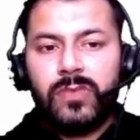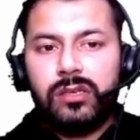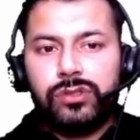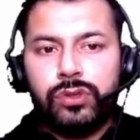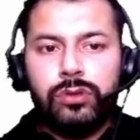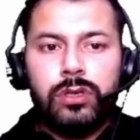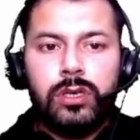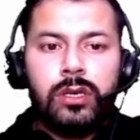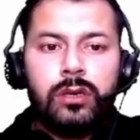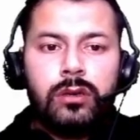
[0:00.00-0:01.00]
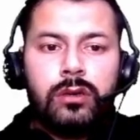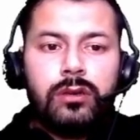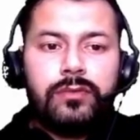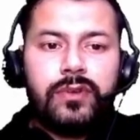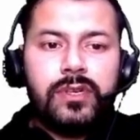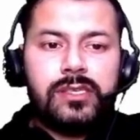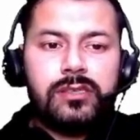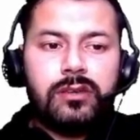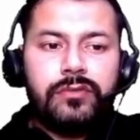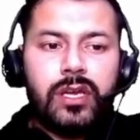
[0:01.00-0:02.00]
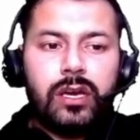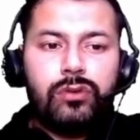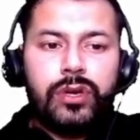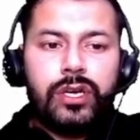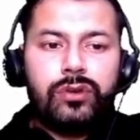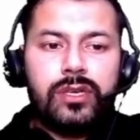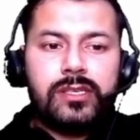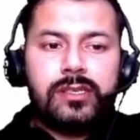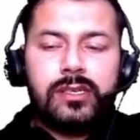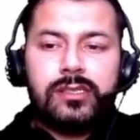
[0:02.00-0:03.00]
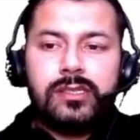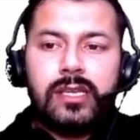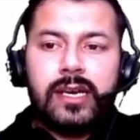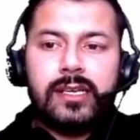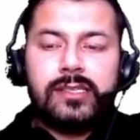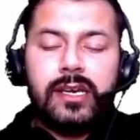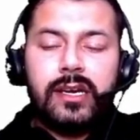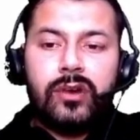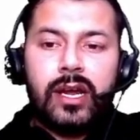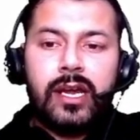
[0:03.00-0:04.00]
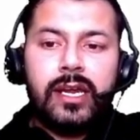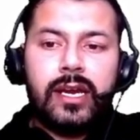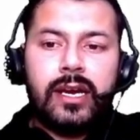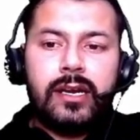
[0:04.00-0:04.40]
So first we are going to discuss, that is the try and